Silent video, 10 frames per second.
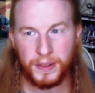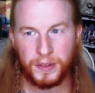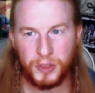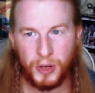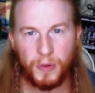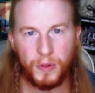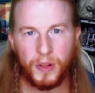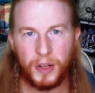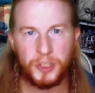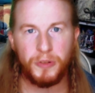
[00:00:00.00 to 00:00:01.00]
So
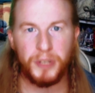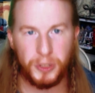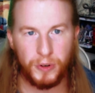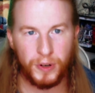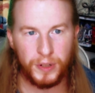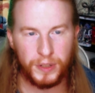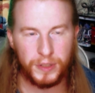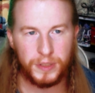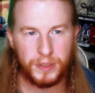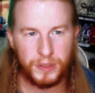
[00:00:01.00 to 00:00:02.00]
long story short,
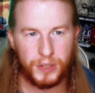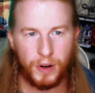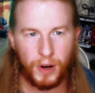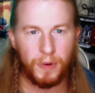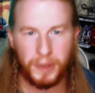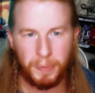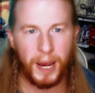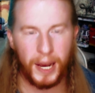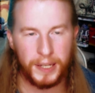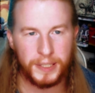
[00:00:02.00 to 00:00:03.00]
Toho in the
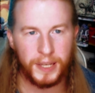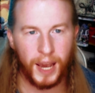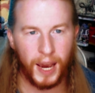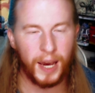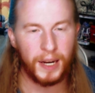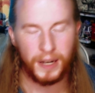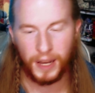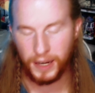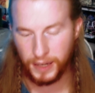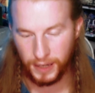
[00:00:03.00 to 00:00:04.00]
past had
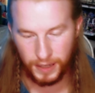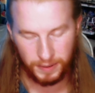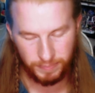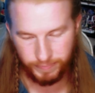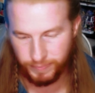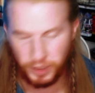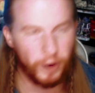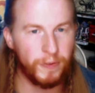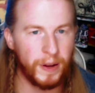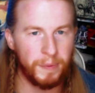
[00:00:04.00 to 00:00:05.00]
like a
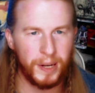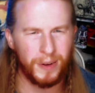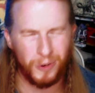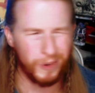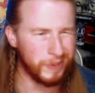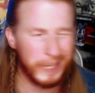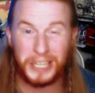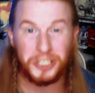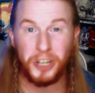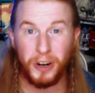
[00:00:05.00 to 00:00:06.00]
GoFundMe or
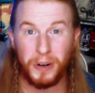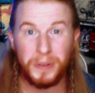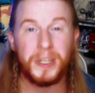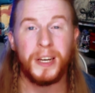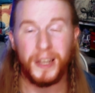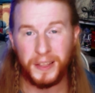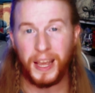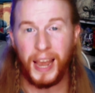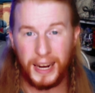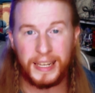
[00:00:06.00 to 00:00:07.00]
Kickstarters.
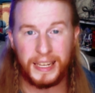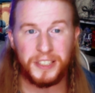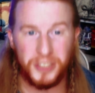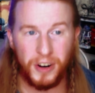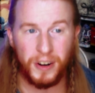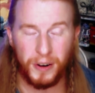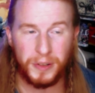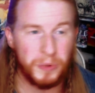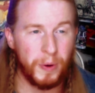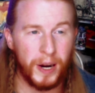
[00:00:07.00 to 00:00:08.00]
They had
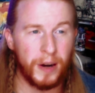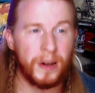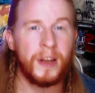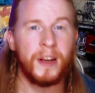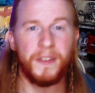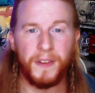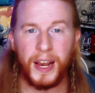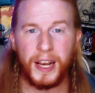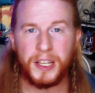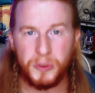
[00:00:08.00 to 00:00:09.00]
Kickstarters where
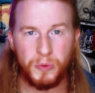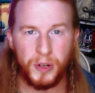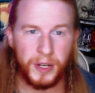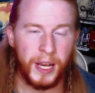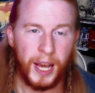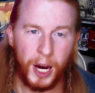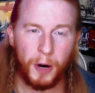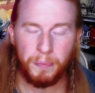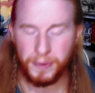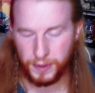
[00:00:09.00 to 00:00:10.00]
fans would help